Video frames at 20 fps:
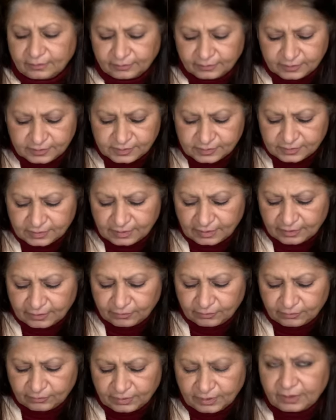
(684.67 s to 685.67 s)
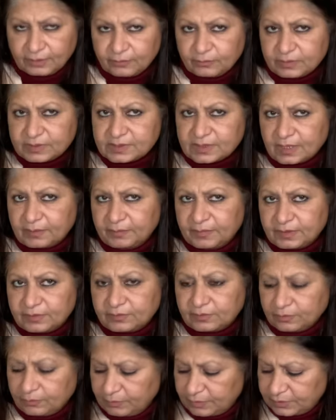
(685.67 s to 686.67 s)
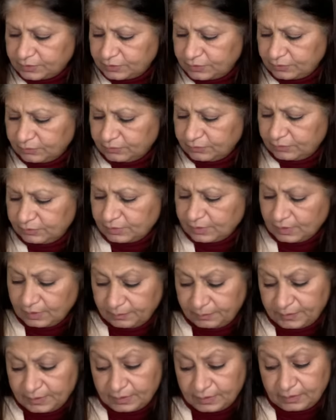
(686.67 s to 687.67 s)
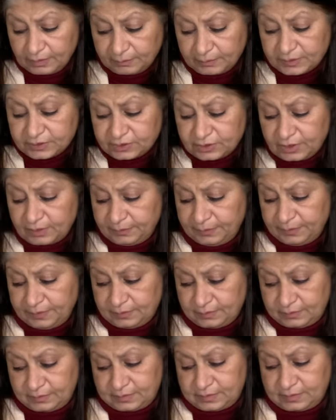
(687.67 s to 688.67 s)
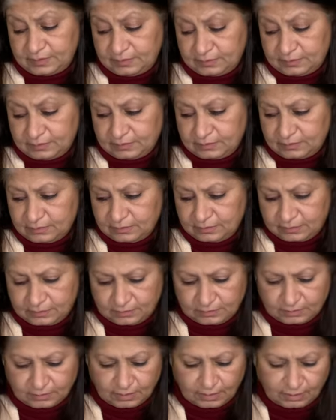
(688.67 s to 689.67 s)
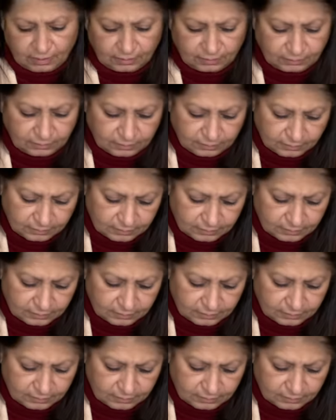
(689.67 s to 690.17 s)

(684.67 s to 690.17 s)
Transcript: This is like, you know, really what's coming towards you. You're going to be really much happier this year. Okay?